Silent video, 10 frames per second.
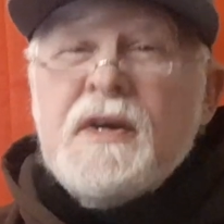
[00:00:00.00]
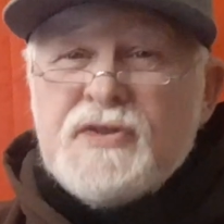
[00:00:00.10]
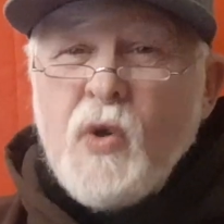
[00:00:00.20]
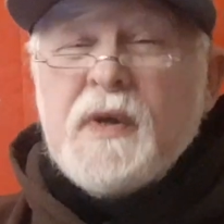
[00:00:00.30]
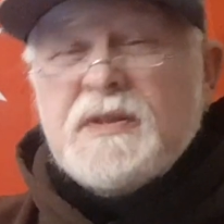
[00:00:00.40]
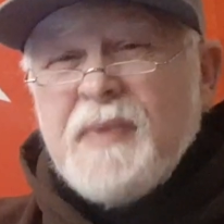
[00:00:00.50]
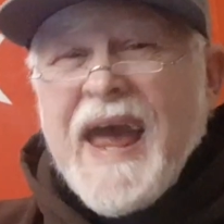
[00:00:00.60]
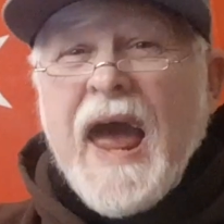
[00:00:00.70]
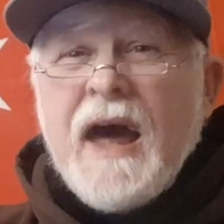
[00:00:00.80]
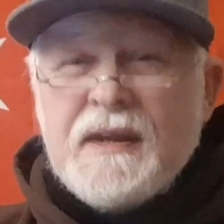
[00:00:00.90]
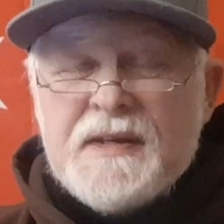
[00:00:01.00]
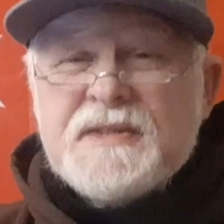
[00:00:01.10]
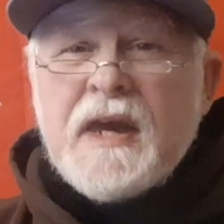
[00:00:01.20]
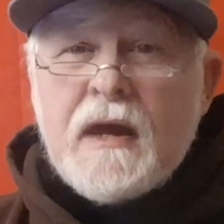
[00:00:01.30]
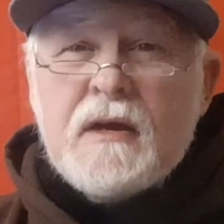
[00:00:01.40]
So he began
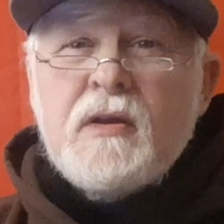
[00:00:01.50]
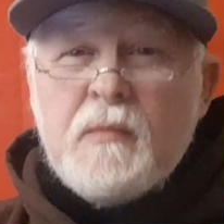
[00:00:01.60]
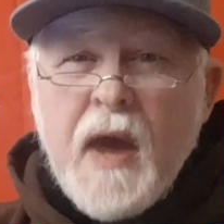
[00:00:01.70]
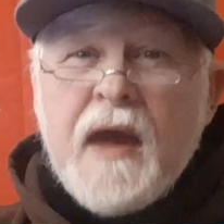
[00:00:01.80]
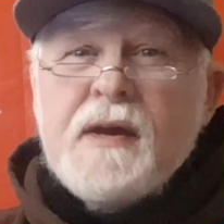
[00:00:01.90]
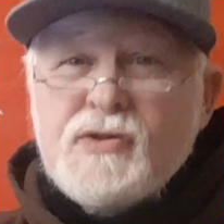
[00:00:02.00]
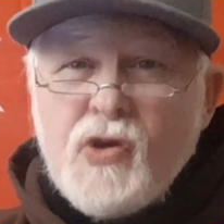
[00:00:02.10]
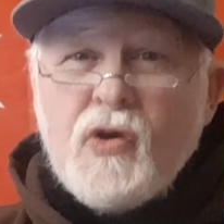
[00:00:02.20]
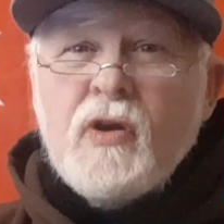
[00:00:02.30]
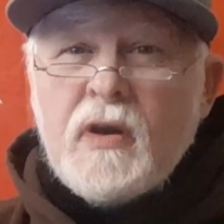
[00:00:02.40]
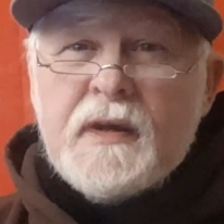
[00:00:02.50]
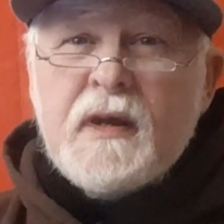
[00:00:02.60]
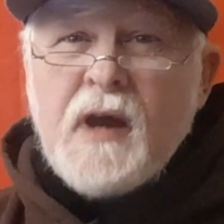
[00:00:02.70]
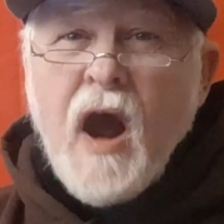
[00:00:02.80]
his kingdom age early in